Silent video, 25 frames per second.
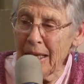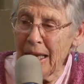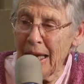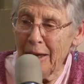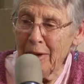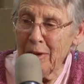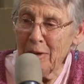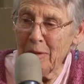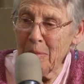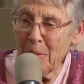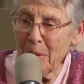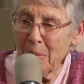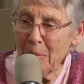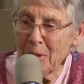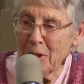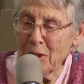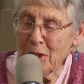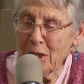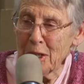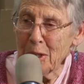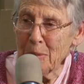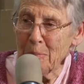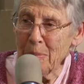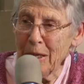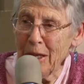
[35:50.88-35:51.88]
I remember
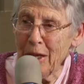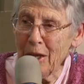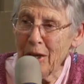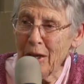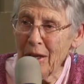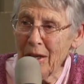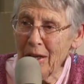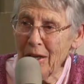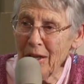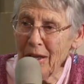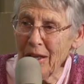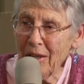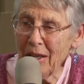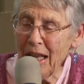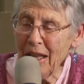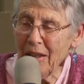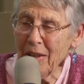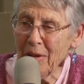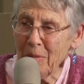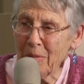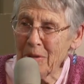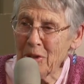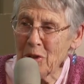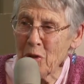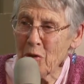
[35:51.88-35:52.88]
she spent, I think
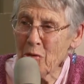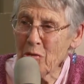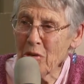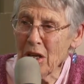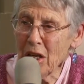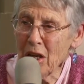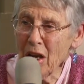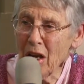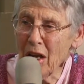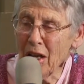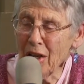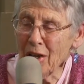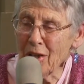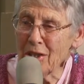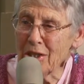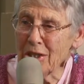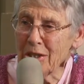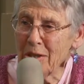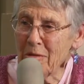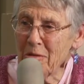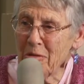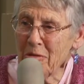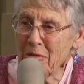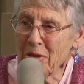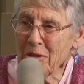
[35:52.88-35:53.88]
it was
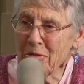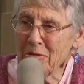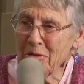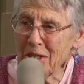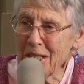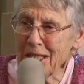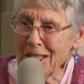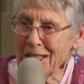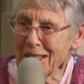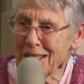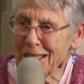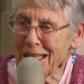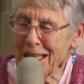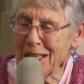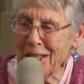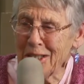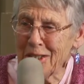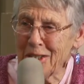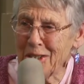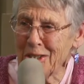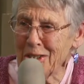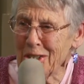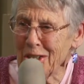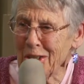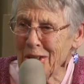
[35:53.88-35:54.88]

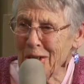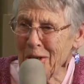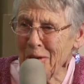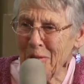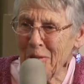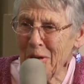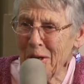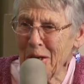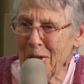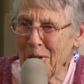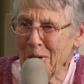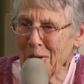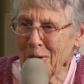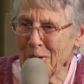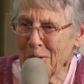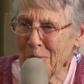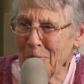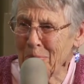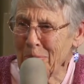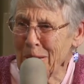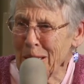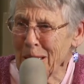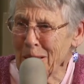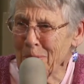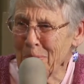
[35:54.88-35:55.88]
$3.50 on one of those
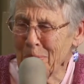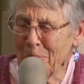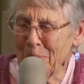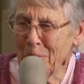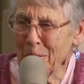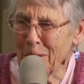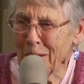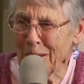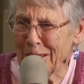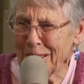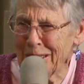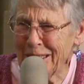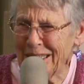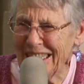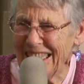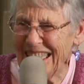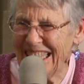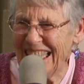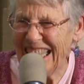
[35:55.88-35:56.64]
big books.